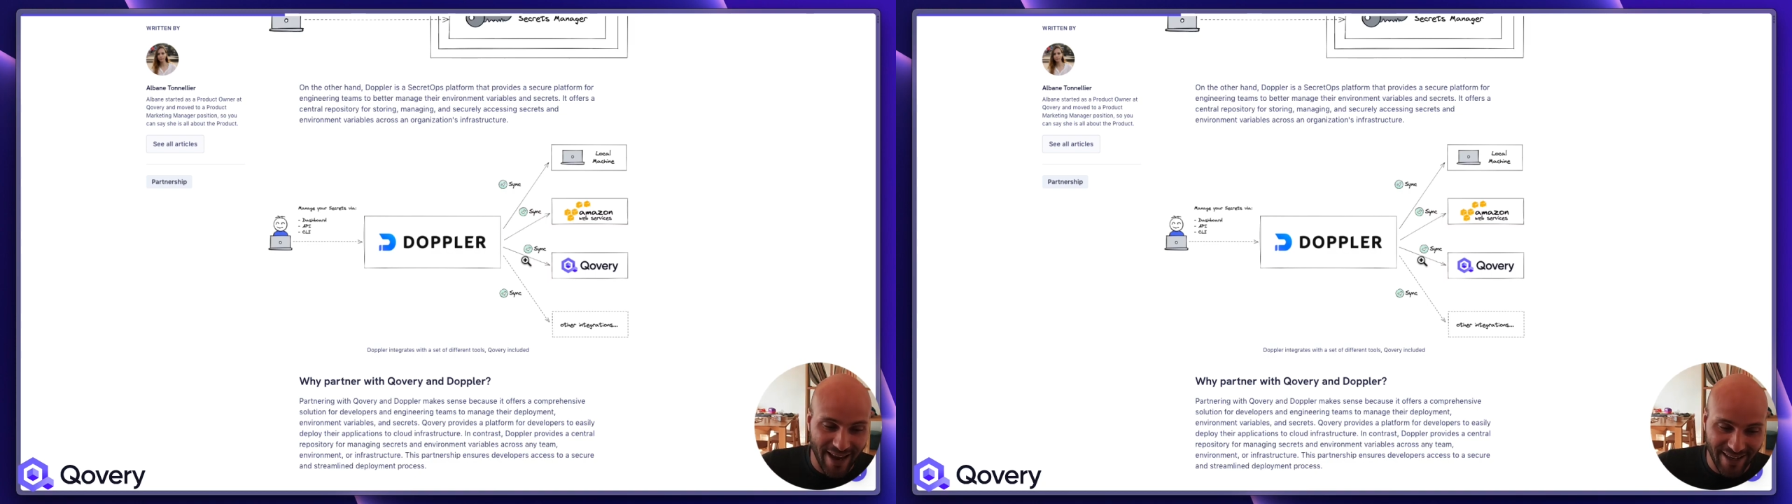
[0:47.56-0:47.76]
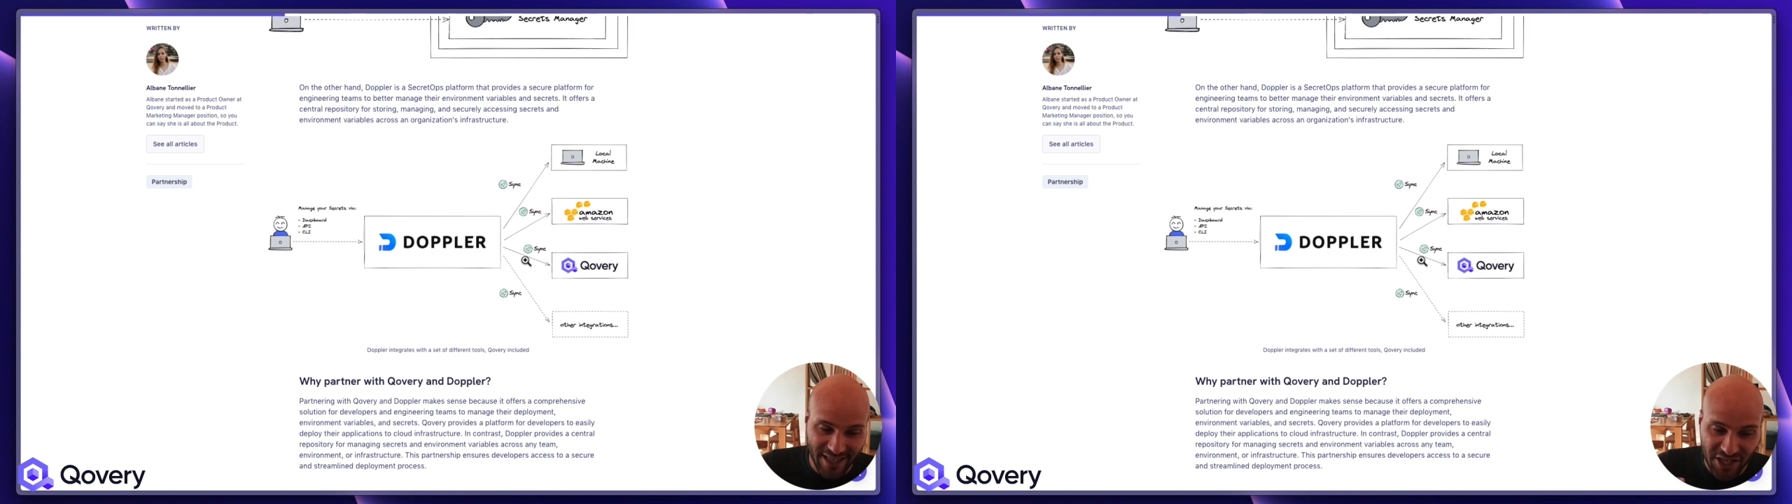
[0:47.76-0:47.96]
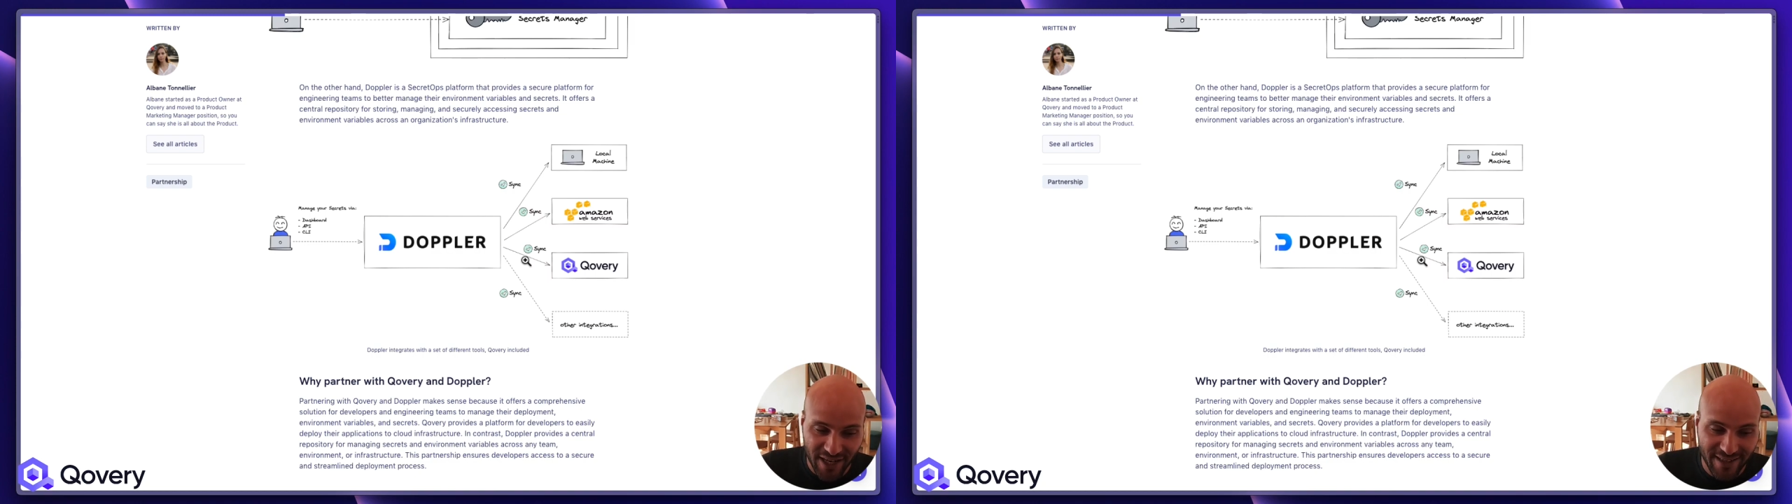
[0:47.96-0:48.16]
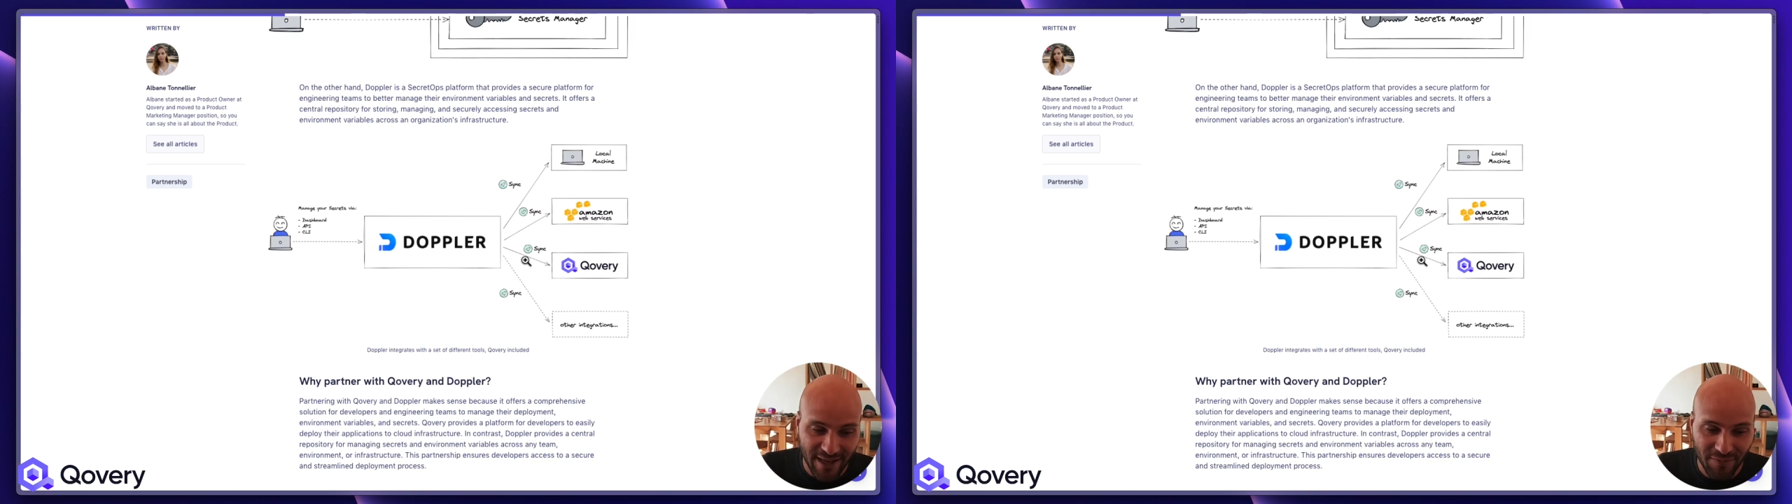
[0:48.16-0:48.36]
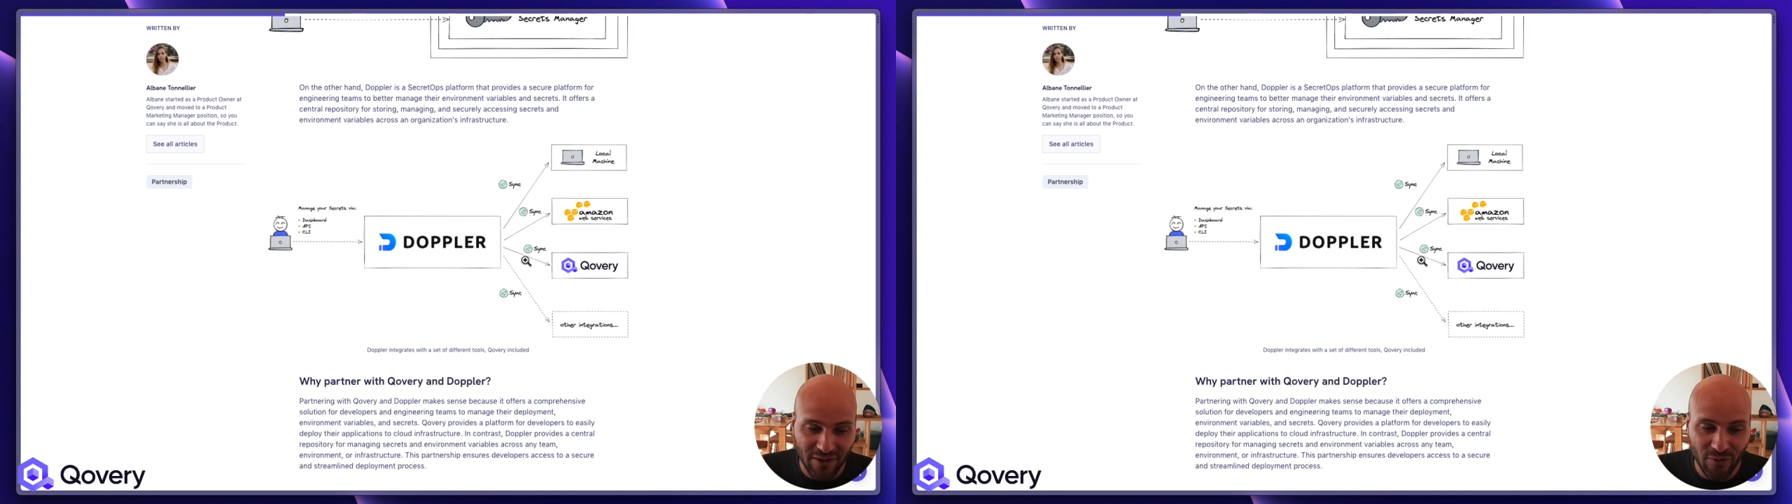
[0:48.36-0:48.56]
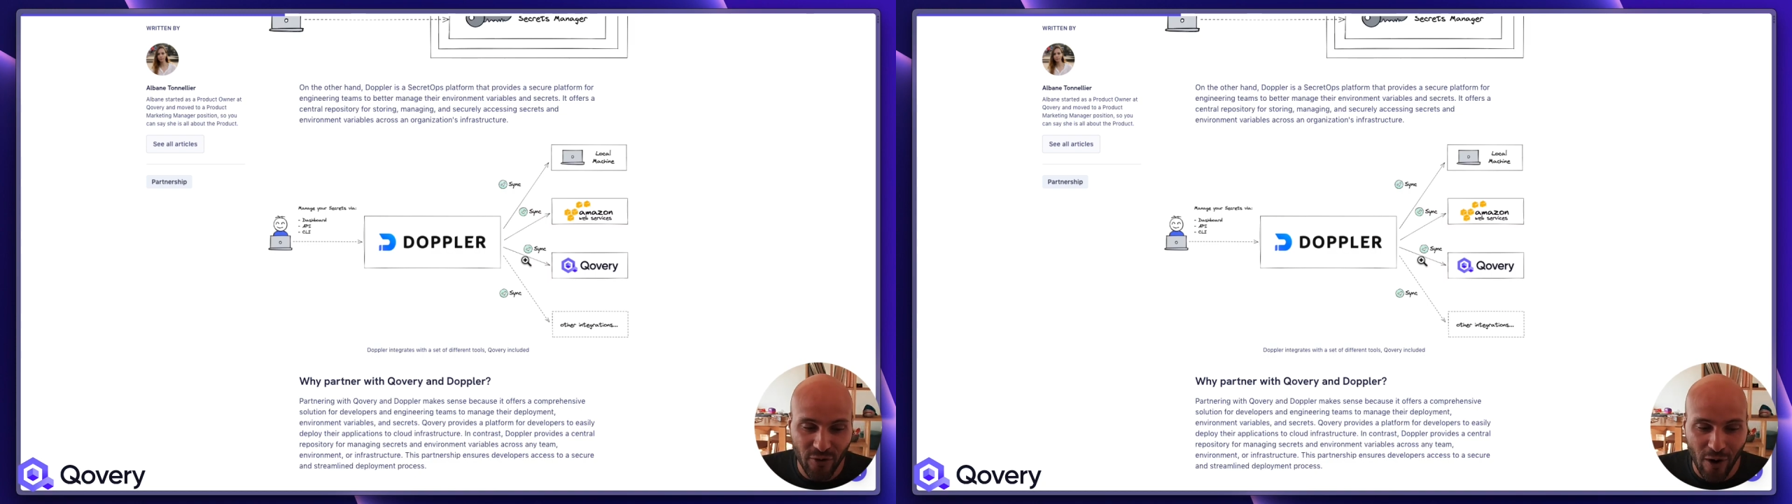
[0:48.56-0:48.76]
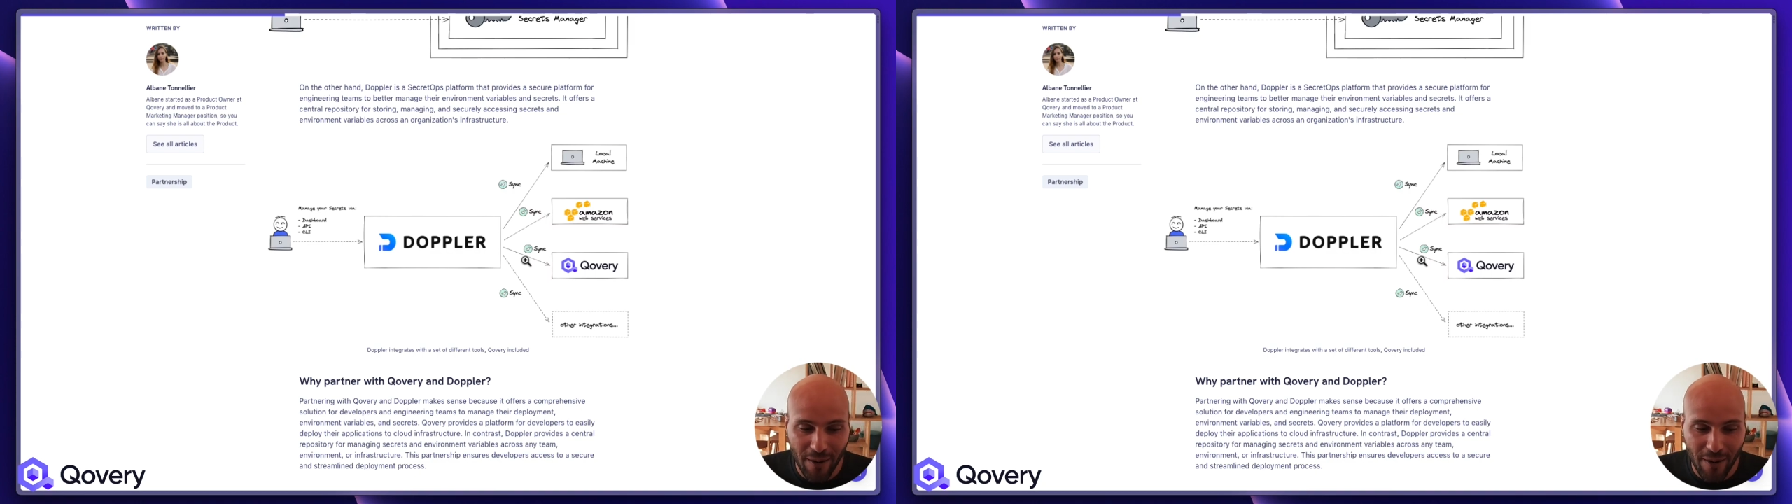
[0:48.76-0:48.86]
and inject them into your